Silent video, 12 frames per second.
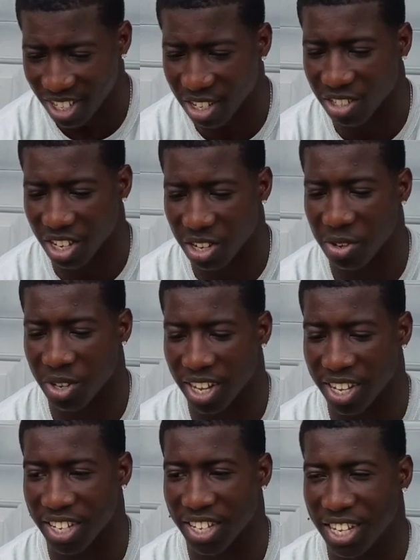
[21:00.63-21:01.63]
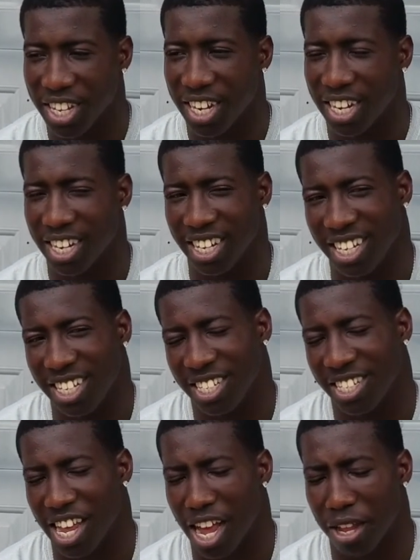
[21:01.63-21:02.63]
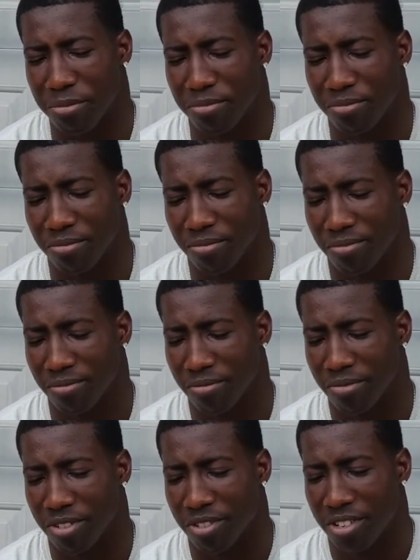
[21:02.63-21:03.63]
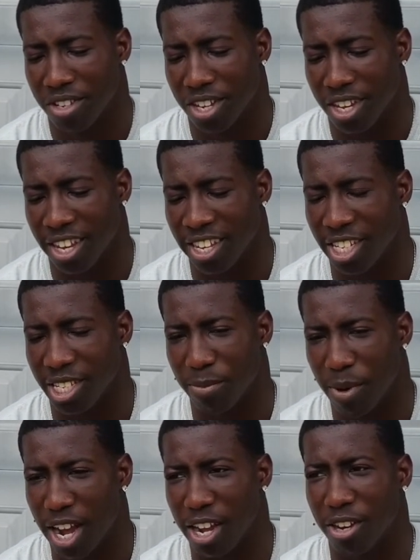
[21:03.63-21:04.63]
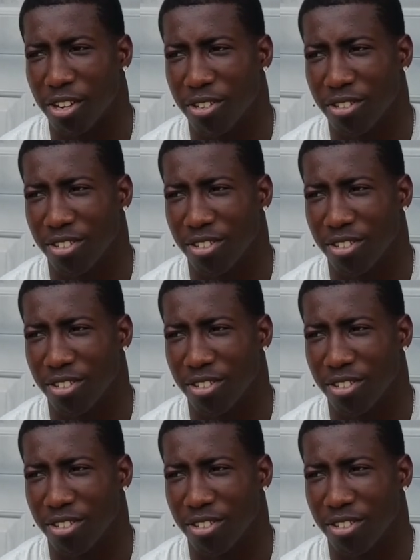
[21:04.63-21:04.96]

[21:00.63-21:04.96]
I was like, okay. Then he stopped, and he smiled.